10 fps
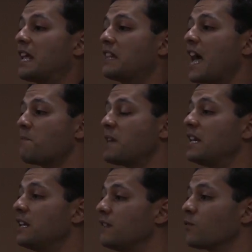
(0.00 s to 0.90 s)
And that
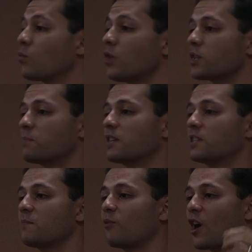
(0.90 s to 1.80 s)
made it even worse,
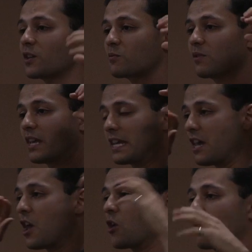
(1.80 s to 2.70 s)
because then blogs were
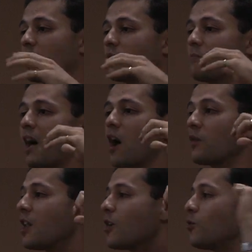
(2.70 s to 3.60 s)
writing
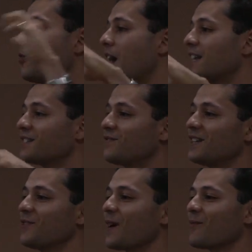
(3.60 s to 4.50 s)
about, who has the
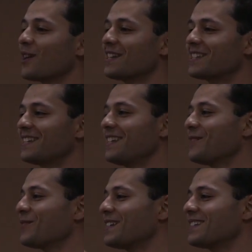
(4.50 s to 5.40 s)
video, I want to see
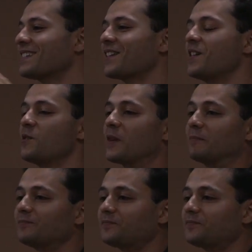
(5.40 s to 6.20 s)
it, what is this guy doing?